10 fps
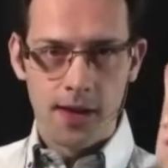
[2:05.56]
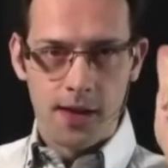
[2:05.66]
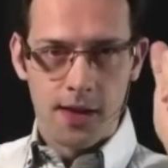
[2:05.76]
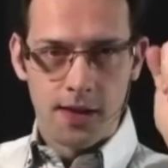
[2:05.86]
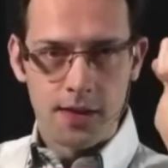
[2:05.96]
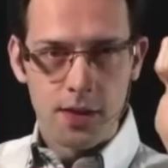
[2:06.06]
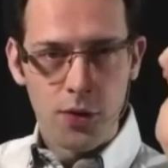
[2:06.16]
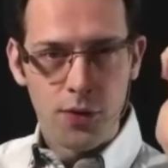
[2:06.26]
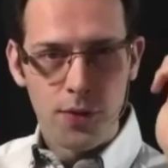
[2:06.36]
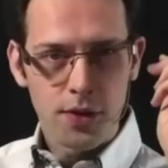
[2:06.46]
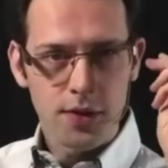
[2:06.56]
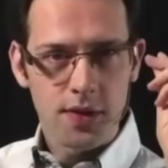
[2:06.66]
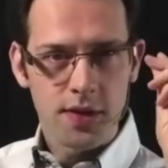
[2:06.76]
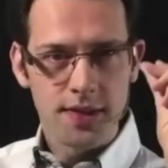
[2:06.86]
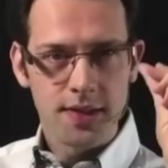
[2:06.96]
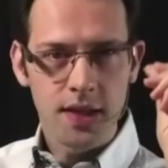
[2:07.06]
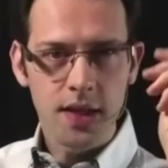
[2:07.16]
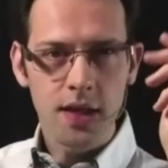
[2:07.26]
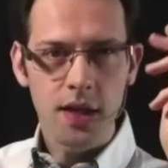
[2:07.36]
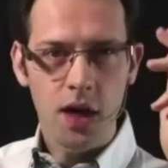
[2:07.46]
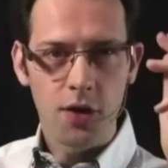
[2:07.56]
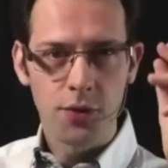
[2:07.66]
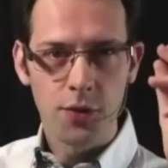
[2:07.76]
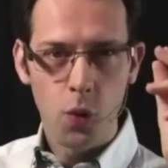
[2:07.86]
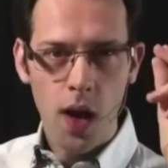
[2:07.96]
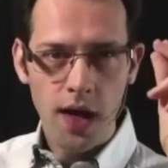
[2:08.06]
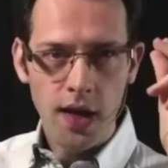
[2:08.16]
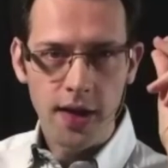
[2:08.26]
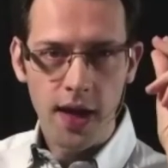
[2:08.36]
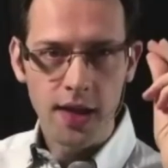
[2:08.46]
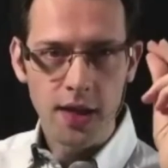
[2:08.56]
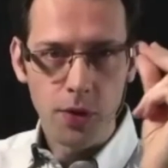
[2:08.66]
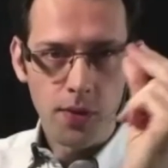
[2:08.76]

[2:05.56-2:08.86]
So first, think of a wild animal.